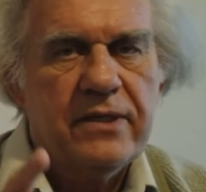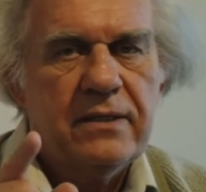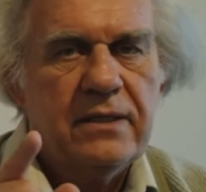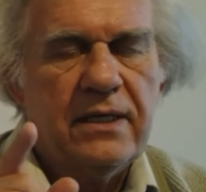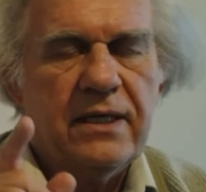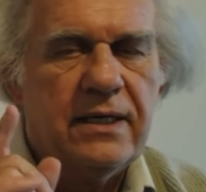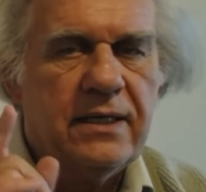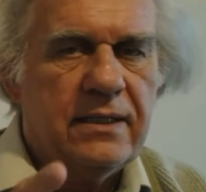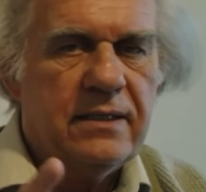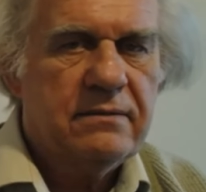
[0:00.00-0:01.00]

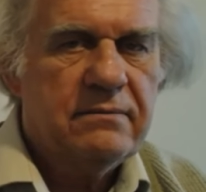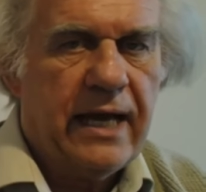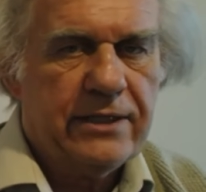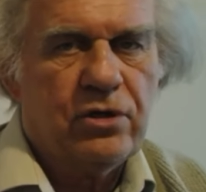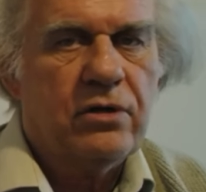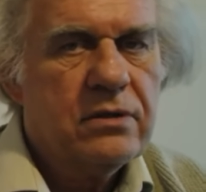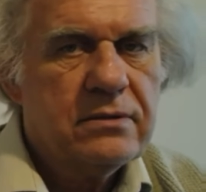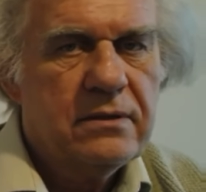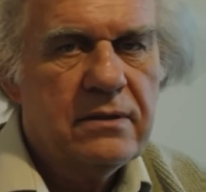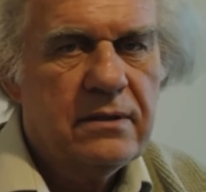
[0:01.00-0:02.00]
uh,
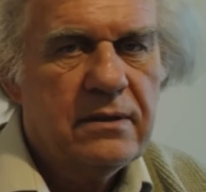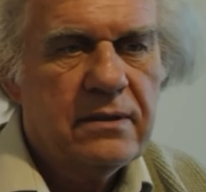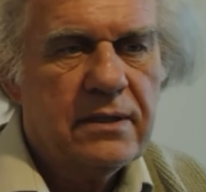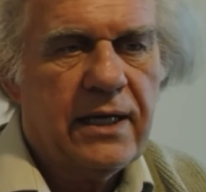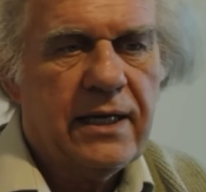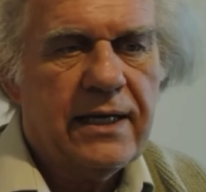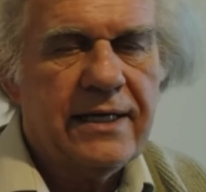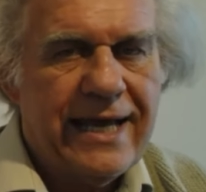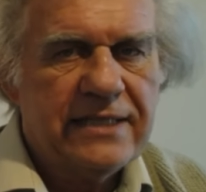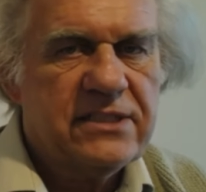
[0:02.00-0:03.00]
Okay, in
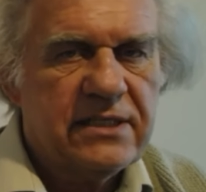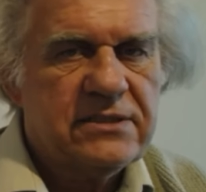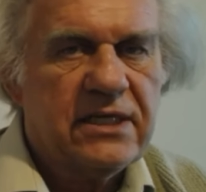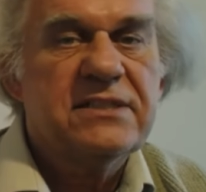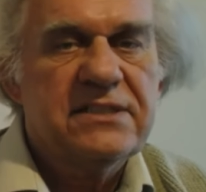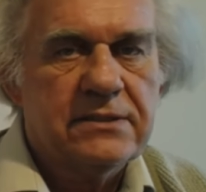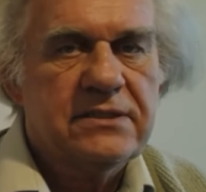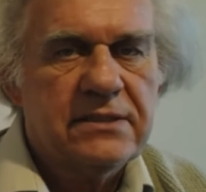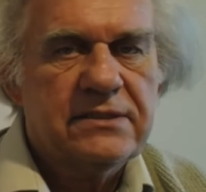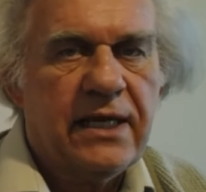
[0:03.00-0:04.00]
that sense, it's
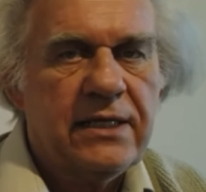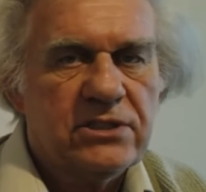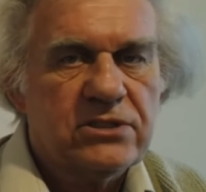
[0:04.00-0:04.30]
instantaneous.